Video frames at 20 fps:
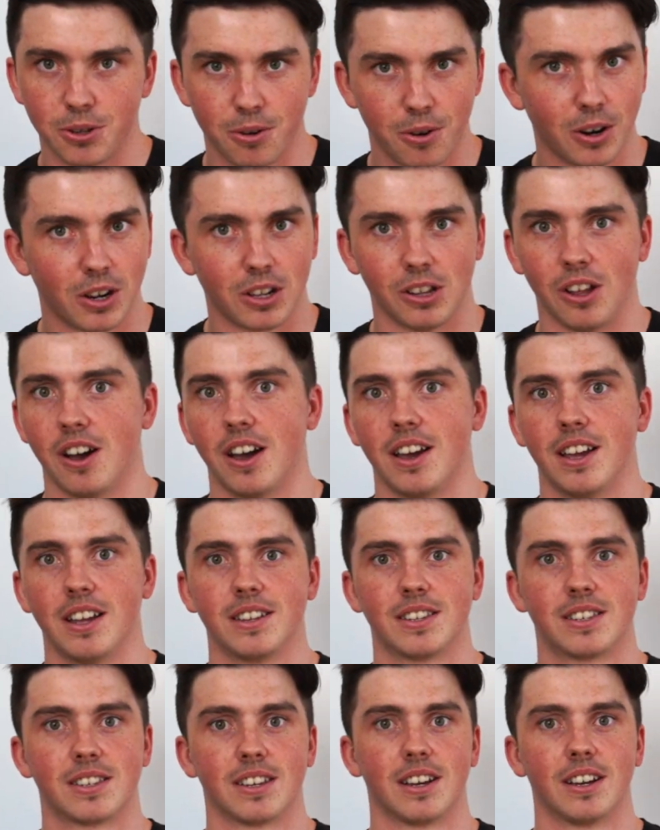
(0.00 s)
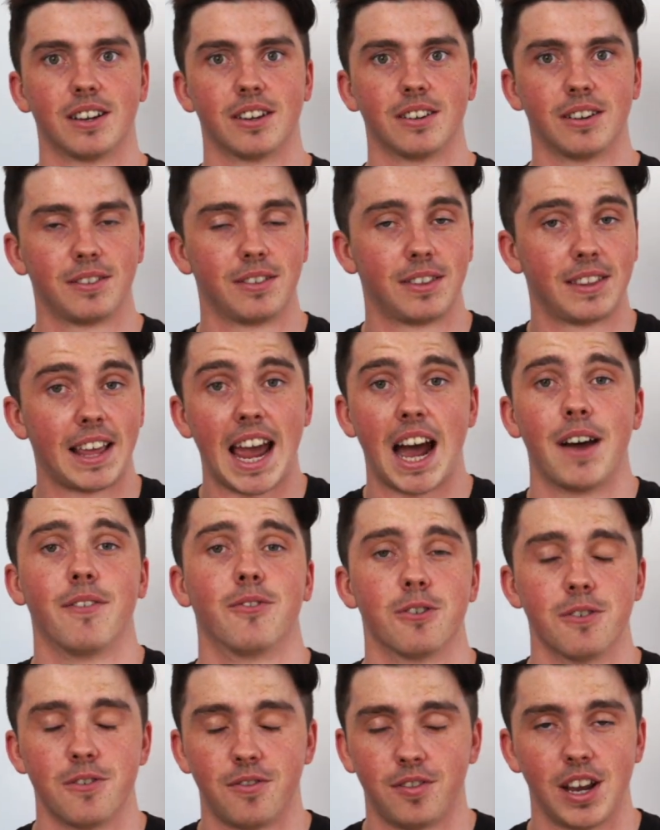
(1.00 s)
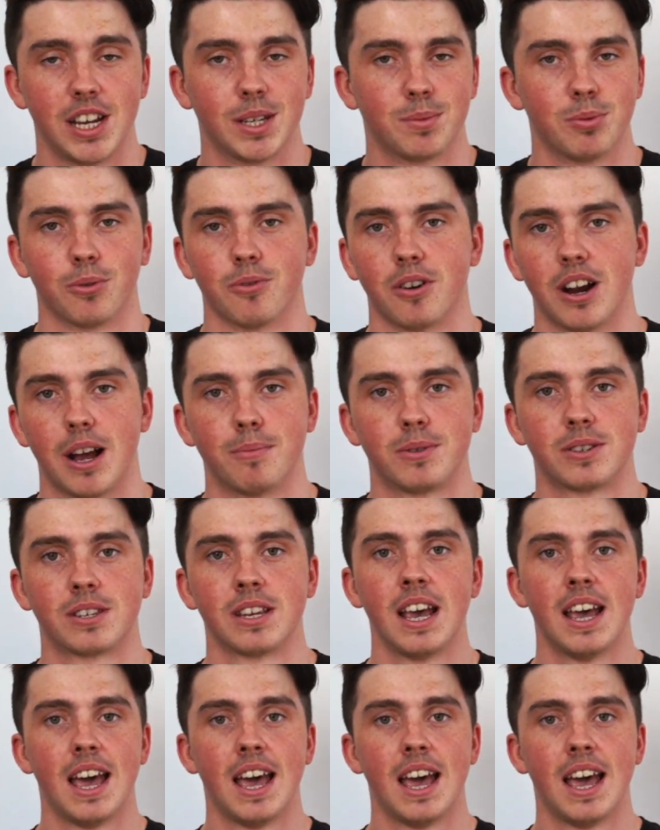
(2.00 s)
their own clients, they have their own Facebook reps,